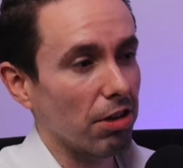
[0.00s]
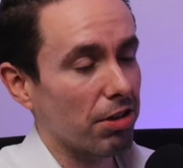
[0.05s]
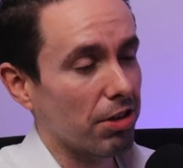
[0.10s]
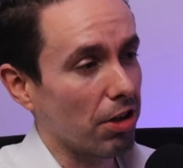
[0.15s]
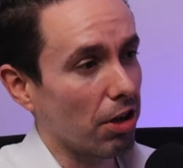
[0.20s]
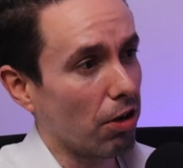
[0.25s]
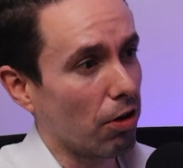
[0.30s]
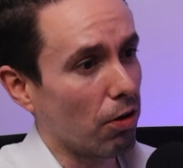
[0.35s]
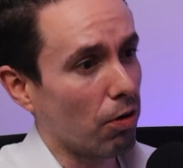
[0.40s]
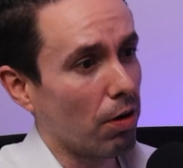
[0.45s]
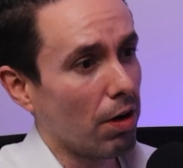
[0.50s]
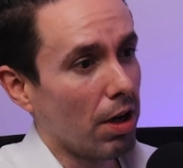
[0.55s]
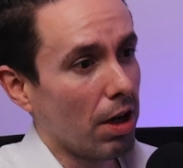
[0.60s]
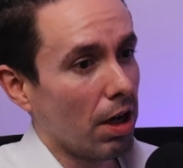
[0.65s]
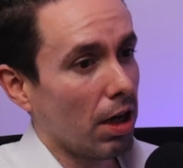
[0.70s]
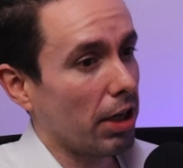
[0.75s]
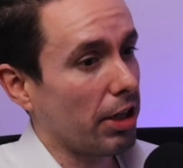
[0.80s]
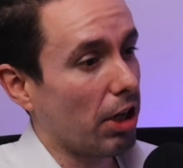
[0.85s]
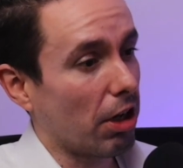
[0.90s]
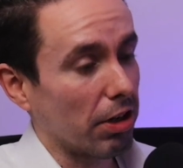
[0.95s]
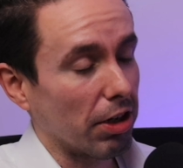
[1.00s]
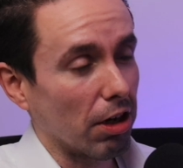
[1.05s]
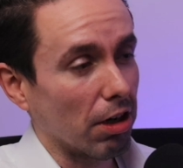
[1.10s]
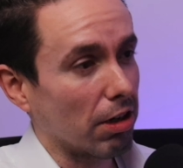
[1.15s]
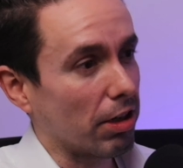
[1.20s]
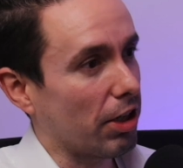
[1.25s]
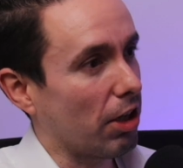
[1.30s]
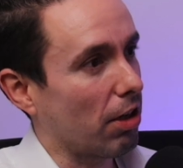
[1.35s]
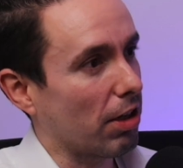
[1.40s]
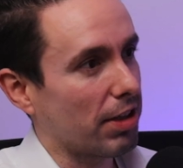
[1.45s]
So,
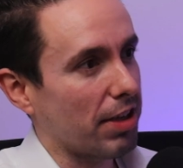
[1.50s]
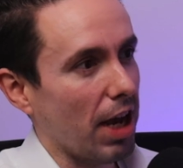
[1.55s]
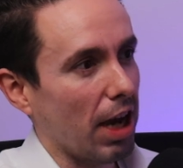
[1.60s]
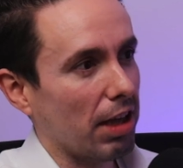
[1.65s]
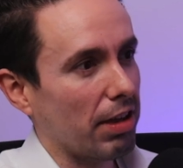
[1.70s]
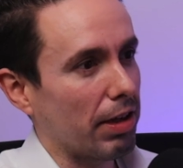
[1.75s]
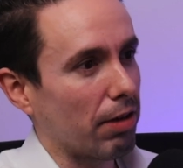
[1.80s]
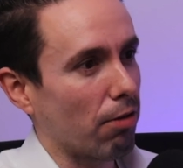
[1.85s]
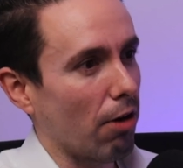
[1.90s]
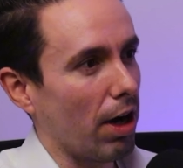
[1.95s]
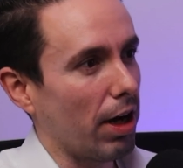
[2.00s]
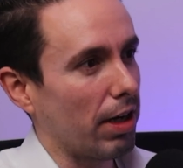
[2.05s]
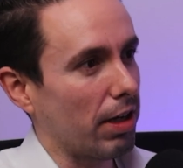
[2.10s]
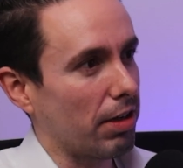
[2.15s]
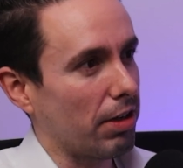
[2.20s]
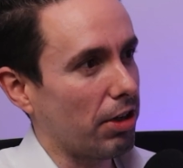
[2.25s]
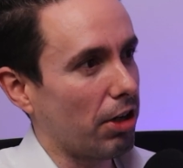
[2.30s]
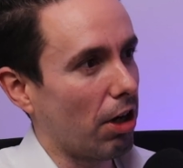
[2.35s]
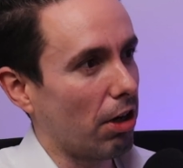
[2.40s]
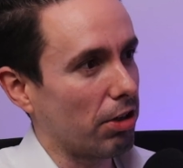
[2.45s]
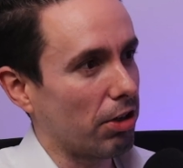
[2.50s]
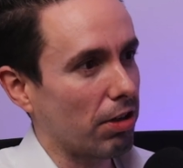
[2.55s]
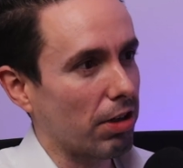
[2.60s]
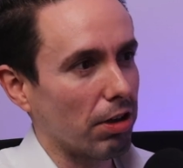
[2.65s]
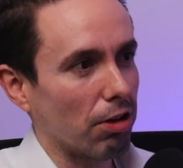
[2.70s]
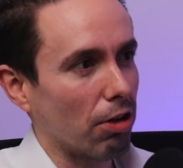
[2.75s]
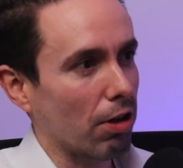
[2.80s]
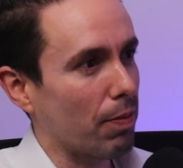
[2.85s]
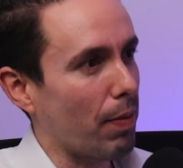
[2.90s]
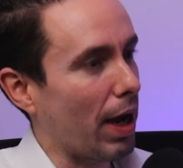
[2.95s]
you're exactly right. You
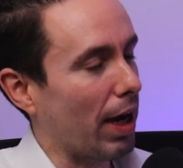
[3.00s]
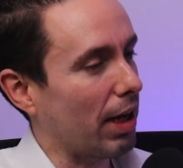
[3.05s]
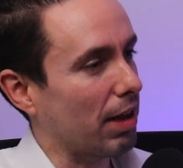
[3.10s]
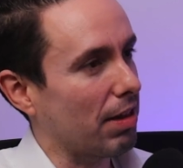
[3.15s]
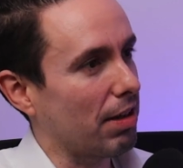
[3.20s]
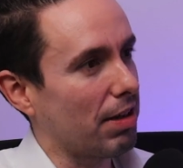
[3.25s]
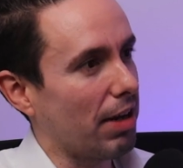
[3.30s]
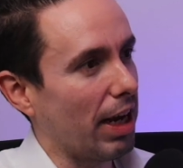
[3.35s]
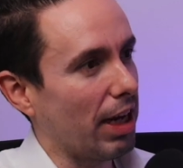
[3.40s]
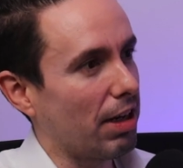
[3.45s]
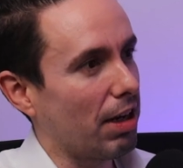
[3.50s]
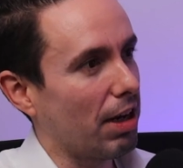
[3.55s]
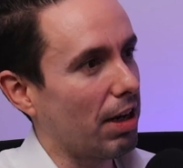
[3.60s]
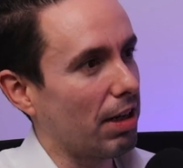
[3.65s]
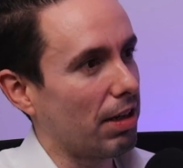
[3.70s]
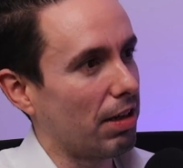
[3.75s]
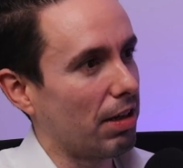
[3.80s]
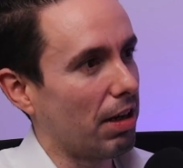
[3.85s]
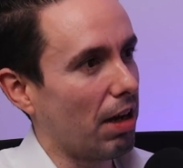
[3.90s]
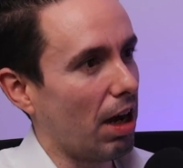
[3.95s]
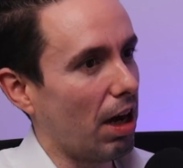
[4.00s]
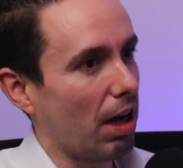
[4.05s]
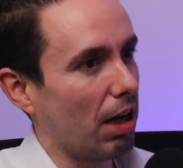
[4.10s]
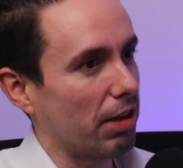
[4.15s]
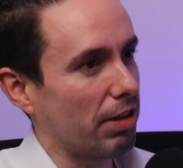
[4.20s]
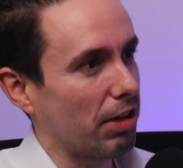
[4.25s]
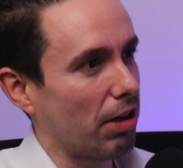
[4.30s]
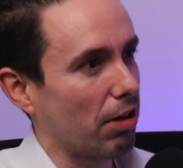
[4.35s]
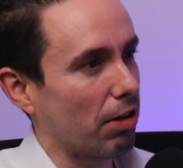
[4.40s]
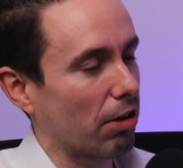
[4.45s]
can look back at the data and,
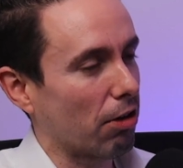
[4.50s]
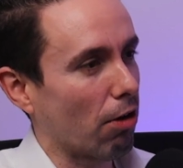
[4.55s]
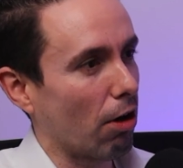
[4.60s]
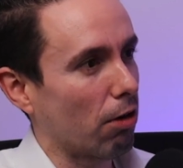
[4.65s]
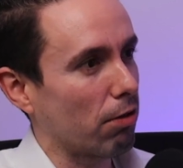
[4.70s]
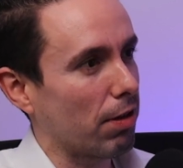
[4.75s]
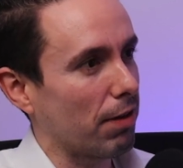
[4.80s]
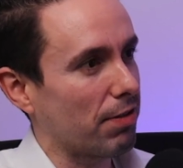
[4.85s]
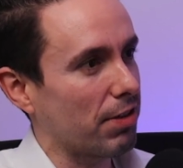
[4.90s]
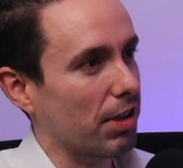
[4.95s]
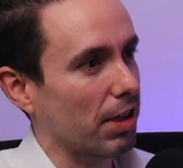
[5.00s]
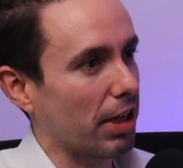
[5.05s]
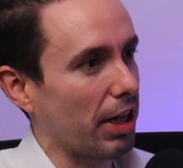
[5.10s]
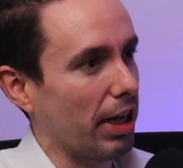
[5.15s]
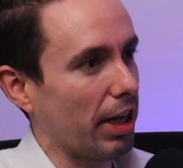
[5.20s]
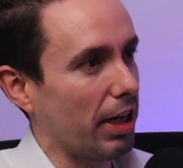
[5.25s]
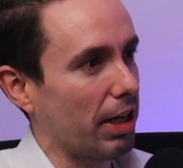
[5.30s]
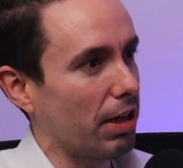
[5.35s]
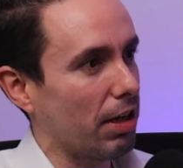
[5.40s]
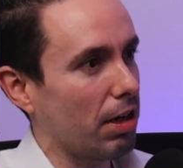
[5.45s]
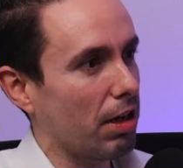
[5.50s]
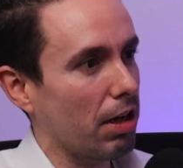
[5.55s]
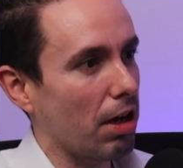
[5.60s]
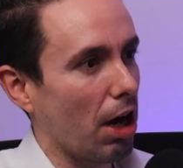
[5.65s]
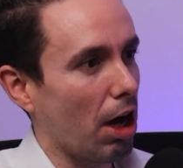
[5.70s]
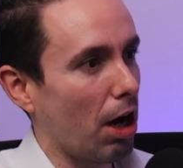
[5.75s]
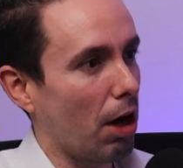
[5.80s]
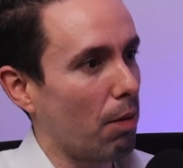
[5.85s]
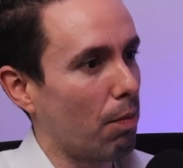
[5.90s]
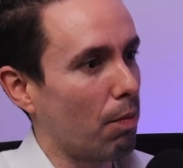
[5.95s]
the growth of
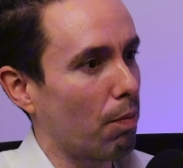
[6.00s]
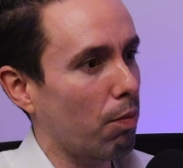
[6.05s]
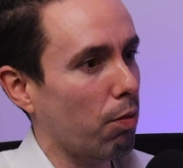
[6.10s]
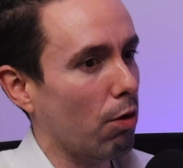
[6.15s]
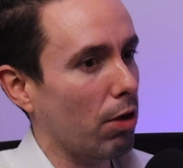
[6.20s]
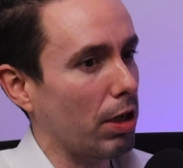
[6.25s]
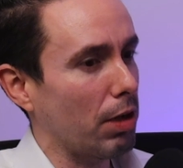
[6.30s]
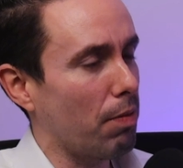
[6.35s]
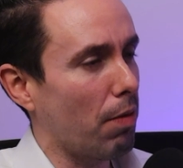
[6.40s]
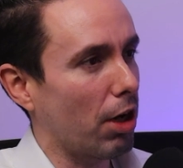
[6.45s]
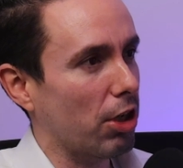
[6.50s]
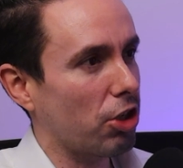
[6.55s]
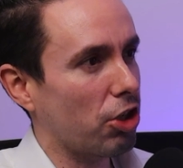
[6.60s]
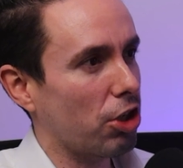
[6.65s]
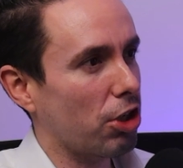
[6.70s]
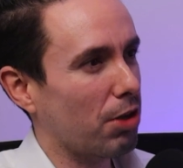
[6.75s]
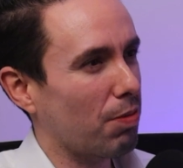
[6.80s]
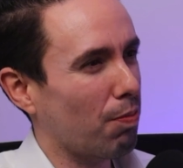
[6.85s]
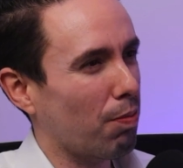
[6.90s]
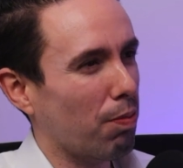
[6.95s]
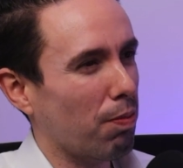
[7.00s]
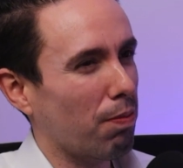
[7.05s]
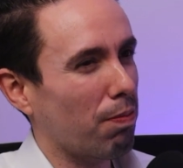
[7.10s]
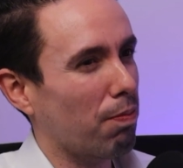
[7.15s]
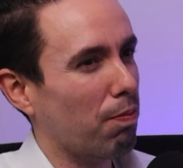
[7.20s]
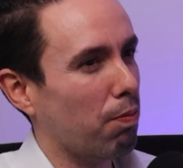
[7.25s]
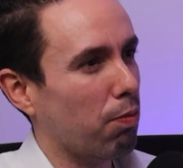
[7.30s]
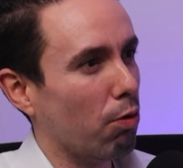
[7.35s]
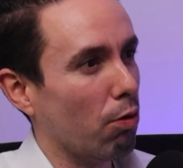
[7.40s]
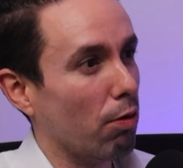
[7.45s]
Seguin pretty much
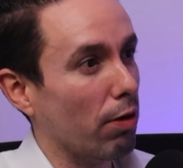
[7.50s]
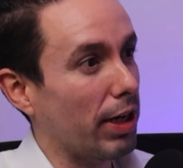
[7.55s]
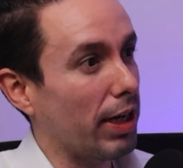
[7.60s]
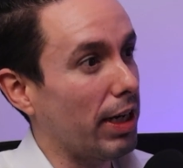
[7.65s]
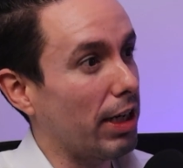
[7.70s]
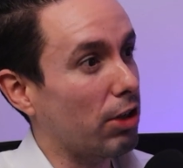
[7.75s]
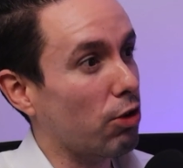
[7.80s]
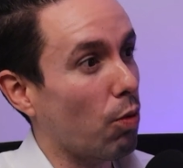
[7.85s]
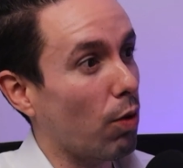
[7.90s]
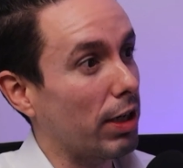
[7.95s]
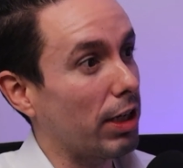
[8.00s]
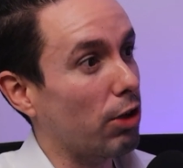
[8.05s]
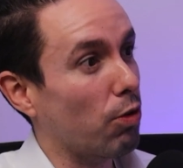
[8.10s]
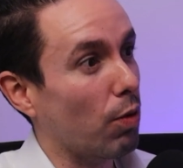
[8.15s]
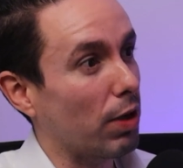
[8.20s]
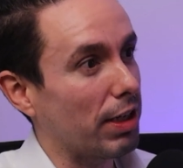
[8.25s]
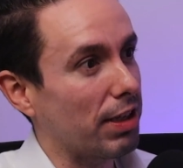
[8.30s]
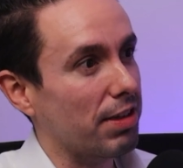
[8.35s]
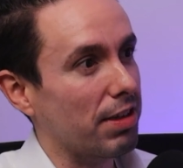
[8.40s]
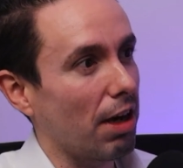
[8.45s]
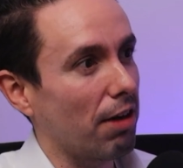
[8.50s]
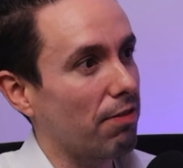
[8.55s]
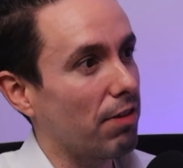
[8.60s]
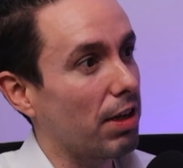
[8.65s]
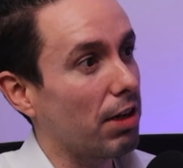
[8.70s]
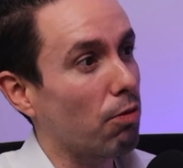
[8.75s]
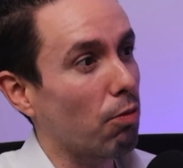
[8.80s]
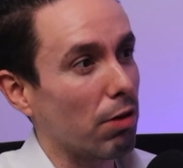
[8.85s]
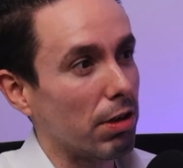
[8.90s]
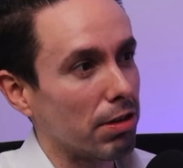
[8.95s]

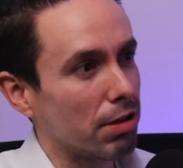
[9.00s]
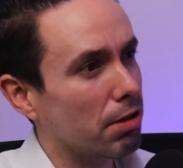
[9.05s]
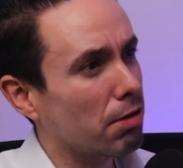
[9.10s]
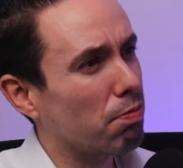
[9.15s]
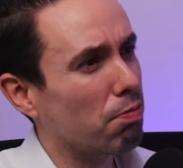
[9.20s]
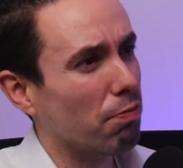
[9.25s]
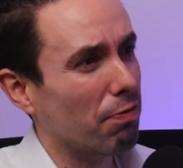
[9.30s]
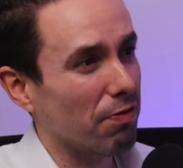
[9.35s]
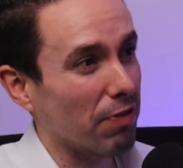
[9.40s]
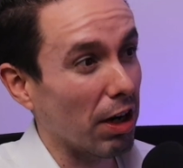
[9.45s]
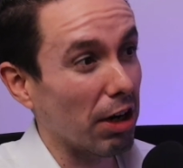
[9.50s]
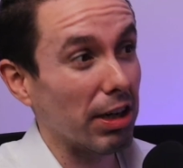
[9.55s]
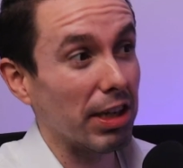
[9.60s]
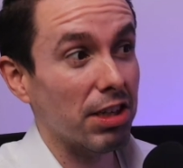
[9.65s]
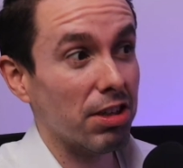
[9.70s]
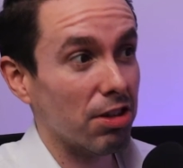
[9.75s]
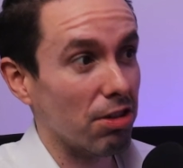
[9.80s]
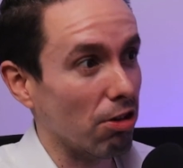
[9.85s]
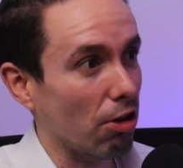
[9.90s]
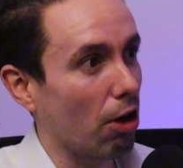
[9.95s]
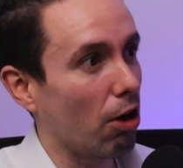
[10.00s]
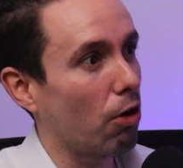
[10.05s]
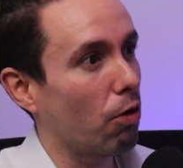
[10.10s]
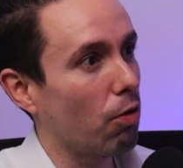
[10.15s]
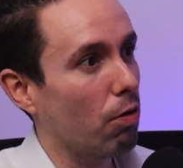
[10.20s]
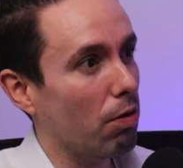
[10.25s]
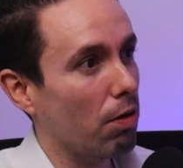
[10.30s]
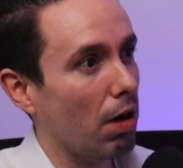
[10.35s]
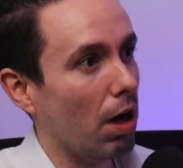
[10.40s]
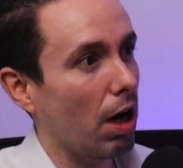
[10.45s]
pre-2027 was very
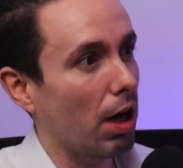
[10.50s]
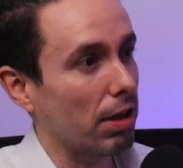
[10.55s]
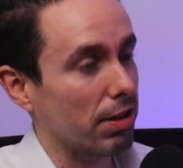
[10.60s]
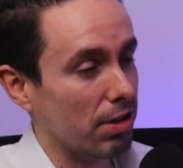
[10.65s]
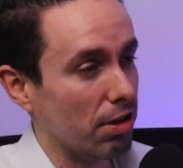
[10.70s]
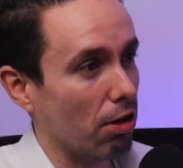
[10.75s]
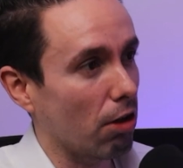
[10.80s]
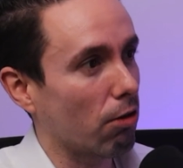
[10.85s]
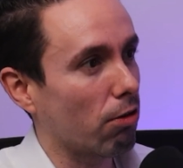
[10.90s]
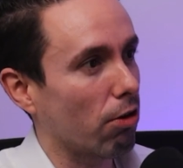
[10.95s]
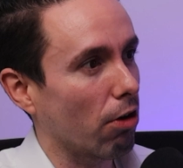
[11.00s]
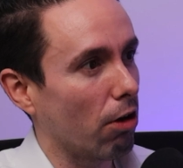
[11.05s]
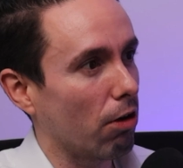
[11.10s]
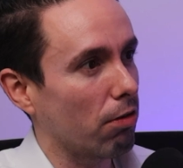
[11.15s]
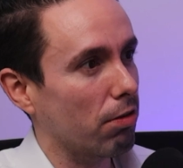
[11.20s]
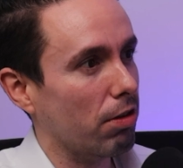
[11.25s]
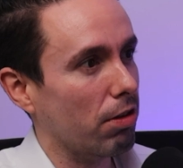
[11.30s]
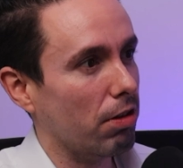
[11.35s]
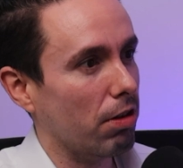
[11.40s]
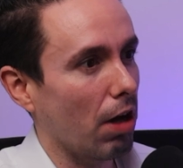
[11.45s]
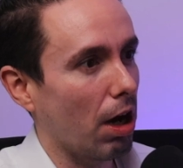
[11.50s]
slow growth.